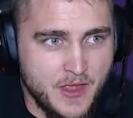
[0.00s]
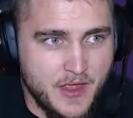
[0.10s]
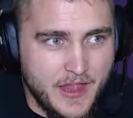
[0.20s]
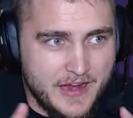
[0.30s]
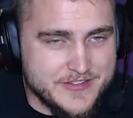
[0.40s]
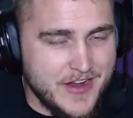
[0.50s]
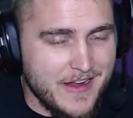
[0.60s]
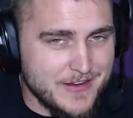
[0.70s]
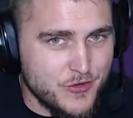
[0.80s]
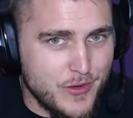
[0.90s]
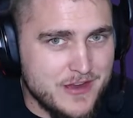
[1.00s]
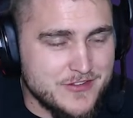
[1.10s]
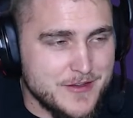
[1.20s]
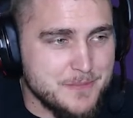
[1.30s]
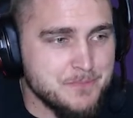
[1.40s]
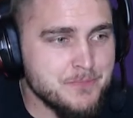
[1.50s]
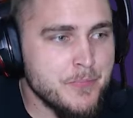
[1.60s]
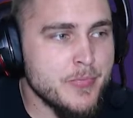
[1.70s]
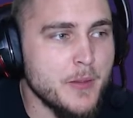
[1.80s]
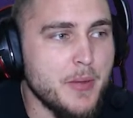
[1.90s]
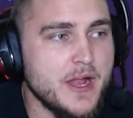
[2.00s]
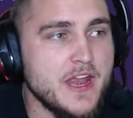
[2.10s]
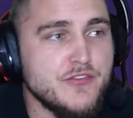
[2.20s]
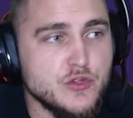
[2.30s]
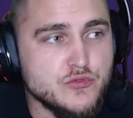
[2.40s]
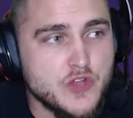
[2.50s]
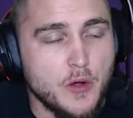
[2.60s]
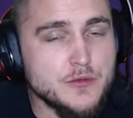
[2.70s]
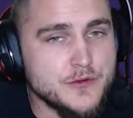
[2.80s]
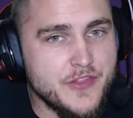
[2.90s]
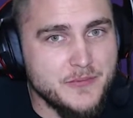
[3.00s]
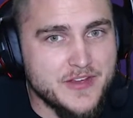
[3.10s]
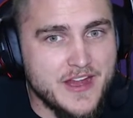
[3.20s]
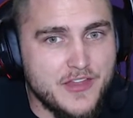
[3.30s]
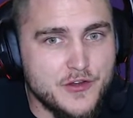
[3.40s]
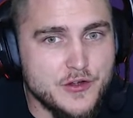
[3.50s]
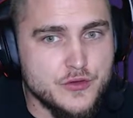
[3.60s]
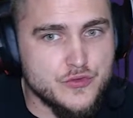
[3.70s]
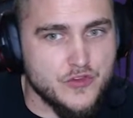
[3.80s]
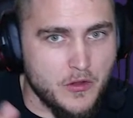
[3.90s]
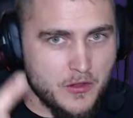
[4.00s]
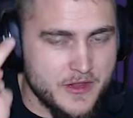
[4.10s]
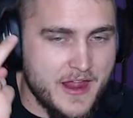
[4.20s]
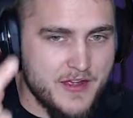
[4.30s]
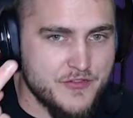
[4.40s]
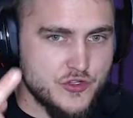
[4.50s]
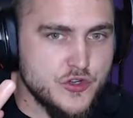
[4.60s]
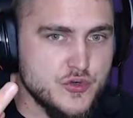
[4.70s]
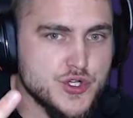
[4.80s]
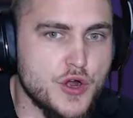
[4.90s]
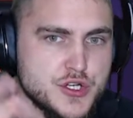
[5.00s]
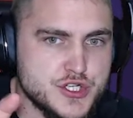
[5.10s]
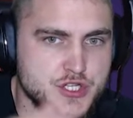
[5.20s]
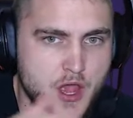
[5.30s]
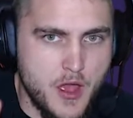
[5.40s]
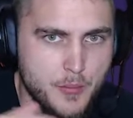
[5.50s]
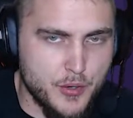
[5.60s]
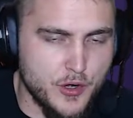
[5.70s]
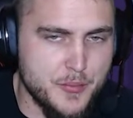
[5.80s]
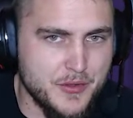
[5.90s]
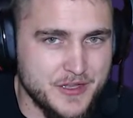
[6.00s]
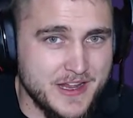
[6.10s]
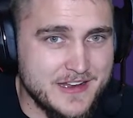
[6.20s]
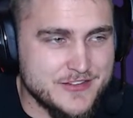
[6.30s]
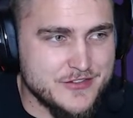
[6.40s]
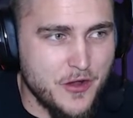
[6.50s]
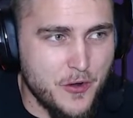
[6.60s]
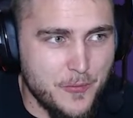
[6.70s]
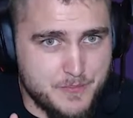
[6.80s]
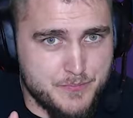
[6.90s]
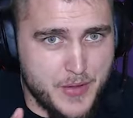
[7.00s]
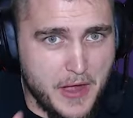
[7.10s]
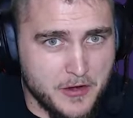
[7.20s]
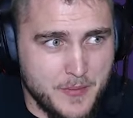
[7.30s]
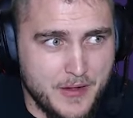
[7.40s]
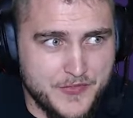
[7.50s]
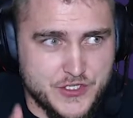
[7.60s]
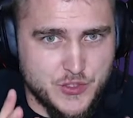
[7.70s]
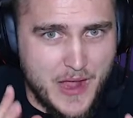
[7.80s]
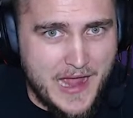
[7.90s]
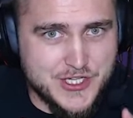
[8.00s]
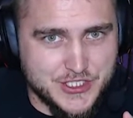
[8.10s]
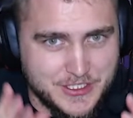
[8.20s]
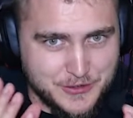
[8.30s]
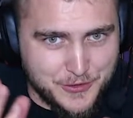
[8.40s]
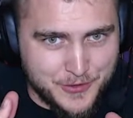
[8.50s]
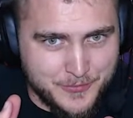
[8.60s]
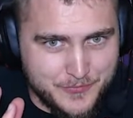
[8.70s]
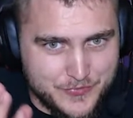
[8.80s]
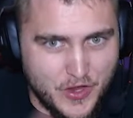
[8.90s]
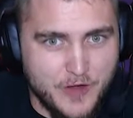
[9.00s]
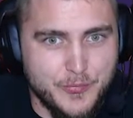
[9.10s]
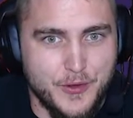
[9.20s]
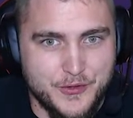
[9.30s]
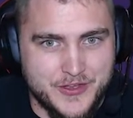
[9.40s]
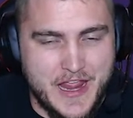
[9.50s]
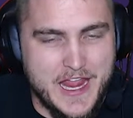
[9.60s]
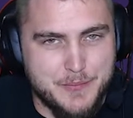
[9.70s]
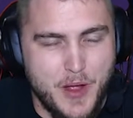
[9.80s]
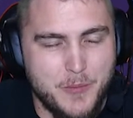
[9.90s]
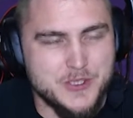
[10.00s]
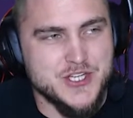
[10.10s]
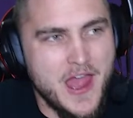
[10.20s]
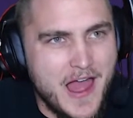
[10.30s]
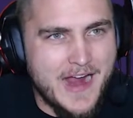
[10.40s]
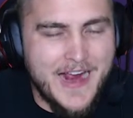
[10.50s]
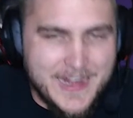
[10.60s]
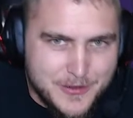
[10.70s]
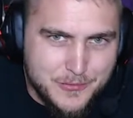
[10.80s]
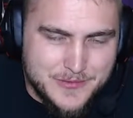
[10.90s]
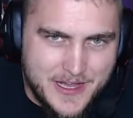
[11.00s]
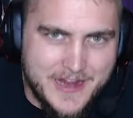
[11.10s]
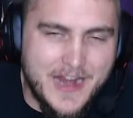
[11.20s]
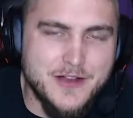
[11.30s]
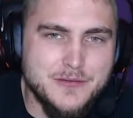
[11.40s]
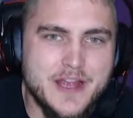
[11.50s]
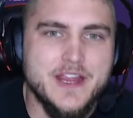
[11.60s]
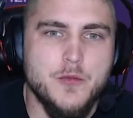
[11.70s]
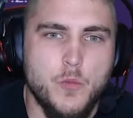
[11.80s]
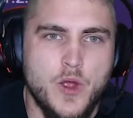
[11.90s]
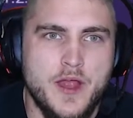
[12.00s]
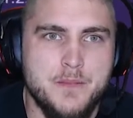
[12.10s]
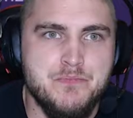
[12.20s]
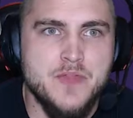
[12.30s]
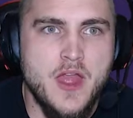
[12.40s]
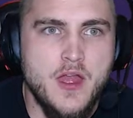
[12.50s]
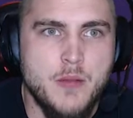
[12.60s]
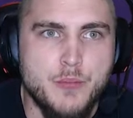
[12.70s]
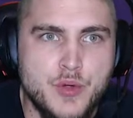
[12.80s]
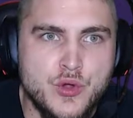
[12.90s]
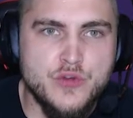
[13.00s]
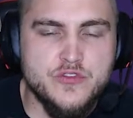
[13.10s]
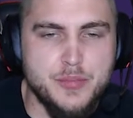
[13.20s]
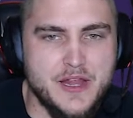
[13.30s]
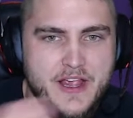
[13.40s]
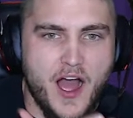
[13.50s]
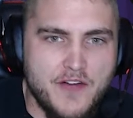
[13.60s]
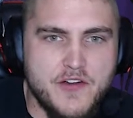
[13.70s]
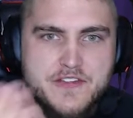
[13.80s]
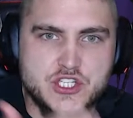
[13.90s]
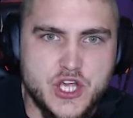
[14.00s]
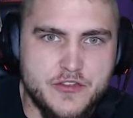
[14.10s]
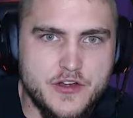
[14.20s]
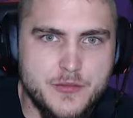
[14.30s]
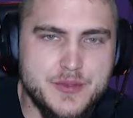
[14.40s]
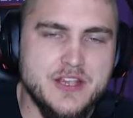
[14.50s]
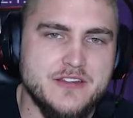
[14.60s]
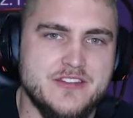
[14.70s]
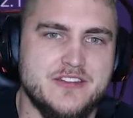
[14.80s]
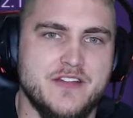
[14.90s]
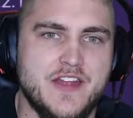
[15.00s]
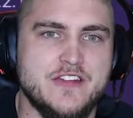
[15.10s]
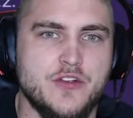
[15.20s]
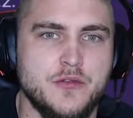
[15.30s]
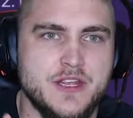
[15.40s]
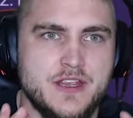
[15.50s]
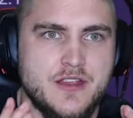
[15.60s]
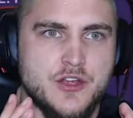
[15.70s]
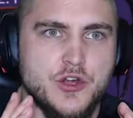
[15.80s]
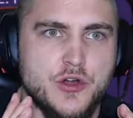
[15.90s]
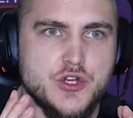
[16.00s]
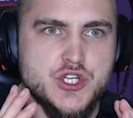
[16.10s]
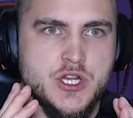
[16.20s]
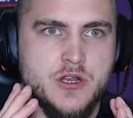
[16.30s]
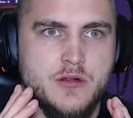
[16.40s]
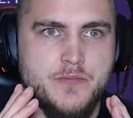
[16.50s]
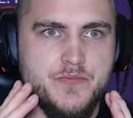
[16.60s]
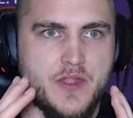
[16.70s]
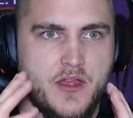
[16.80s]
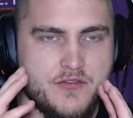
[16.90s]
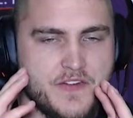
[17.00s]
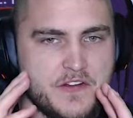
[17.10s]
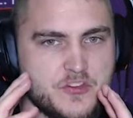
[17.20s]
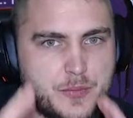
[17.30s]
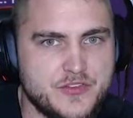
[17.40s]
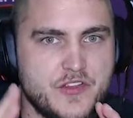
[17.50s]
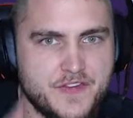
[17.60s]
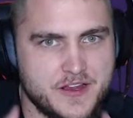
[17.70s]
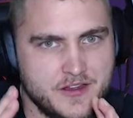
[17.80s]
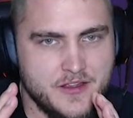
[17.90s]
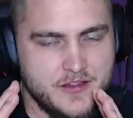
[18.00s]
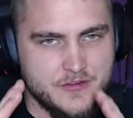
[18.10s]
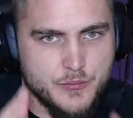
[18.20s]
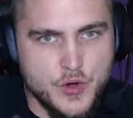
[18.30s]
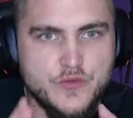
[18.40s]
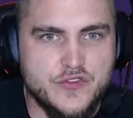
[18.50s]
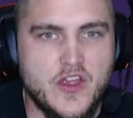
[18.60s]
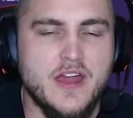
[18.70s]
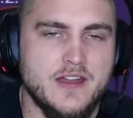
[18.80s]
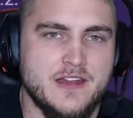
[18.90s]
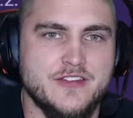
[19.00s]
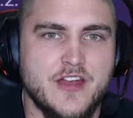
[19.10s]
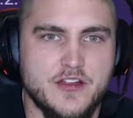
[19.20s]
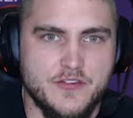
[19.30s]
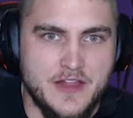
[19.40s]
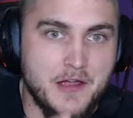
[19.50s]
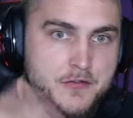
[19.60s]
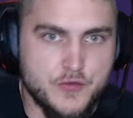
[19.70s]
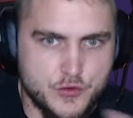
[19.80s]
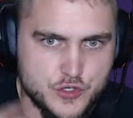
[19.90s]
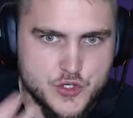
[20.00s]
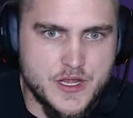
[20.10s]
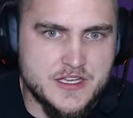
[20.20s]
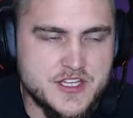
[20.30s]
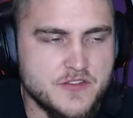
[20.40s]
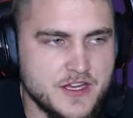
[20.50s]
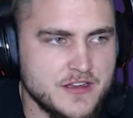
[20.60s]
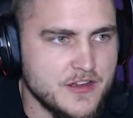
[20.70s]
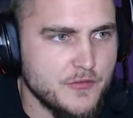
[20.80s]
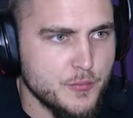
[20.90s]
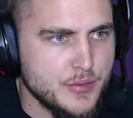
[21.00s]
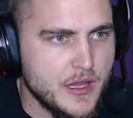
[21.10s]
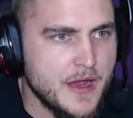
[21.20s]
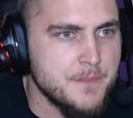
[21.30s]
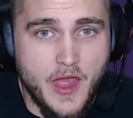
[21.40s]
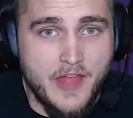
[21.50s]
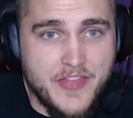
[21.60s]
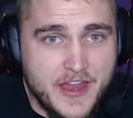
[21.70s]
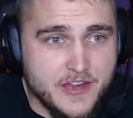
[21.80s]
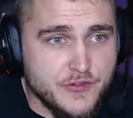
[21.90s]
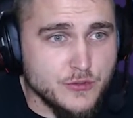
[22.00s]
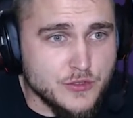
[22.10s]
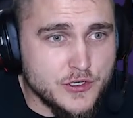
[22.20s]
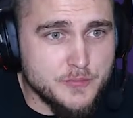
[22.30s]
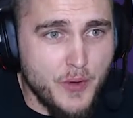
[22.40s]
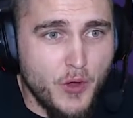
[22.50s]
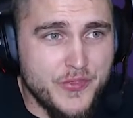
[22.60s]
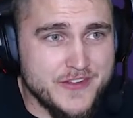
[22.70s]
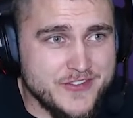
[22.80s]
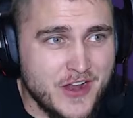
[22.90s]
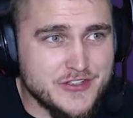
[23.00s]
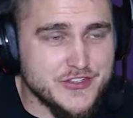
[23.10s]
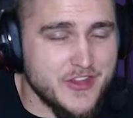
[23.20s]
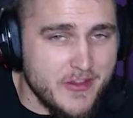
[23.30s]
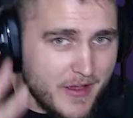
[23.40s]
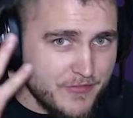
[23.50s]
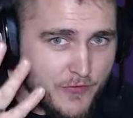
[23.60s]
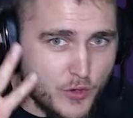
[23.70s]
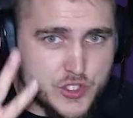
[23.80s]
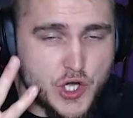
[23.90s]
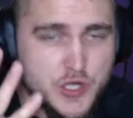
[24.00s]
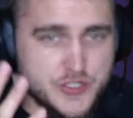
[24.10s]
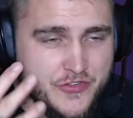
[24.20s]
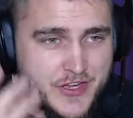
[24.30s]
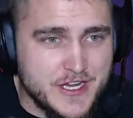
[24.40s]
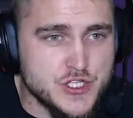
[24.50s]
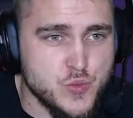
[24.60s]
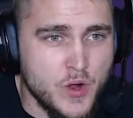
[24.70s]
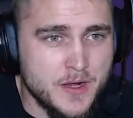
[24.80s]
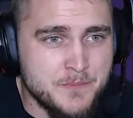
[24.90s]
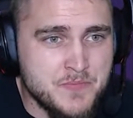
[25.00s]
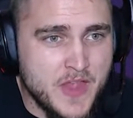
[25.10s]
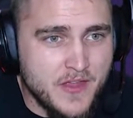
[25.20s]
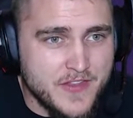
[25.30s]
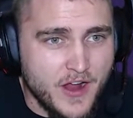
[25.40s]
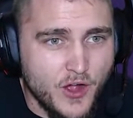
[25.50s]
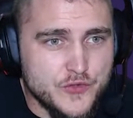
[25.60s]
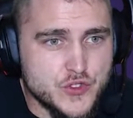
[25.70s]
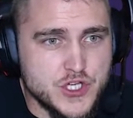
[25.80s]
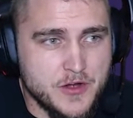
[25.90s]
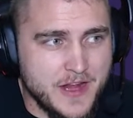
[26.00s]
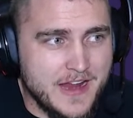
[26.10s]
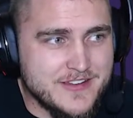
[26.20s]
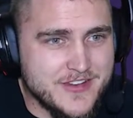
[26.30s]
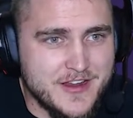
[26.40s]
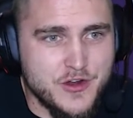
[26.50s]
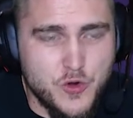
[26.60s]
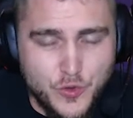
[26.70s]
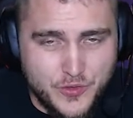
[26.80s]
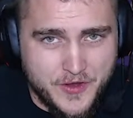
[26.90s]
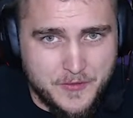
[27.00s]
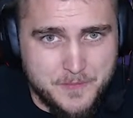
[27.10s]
It's kind of crazy. But if you don't learn them together, you still only have the 2 charges per ability. It's so paramount that you actually learn Soft Boiled and Egg Bomb, which I kind of don't like. I don't like it when moves play off of each other, because that's only encouraging a very specific move set instead of allowing for creativity and different play. And then if you learn both, it's not just that you have 4 charges in each one, they also share an 8-second cooldown